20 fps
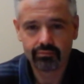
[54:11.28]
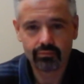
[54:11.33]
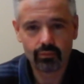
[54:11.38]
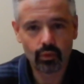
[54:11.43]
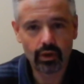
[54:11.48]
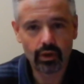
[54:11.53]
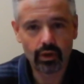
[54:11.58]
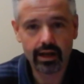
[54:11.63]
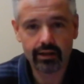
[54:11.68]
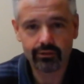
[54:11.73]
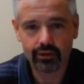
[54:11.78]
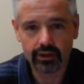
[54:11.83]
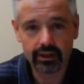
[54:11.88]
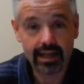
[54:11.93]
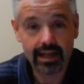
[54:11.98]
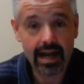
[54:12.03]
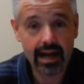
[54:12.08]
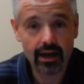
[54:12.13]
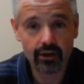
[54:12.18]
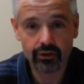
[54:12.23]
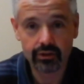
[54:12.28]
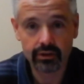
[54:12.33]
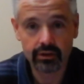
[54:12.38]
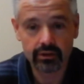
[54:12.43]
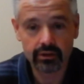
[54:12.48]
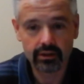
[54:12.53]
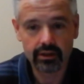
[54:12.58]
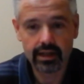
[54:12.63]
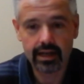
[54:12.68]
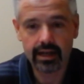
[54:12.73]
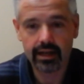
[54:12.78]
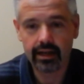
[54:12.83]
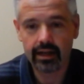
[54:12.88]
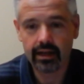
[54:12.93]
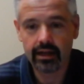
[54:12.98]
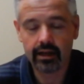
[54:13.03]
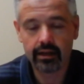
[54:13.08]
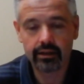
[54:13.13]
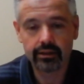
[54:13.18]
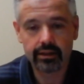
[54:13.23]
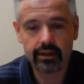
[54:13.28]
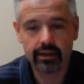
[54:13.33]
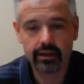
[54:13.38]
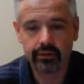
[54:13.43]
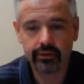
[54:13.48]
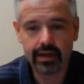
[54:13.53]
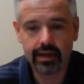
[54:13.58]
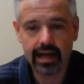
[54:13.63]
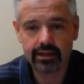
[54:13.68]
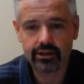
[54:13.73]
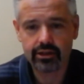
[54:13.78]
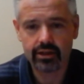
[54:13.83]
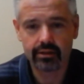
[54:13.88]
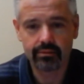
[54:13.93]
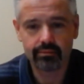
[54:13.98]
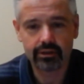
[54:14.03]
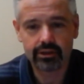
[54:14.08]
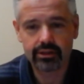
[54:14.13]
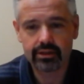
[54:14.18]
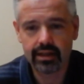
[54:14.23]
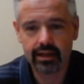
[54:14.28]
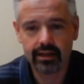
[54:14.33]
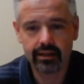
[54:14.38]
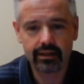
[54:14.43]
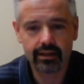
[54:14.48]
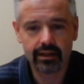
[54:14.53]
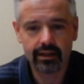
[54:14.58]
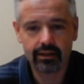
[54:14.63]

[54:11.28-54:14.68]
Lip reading: whatever, an accountant, and ask them to say,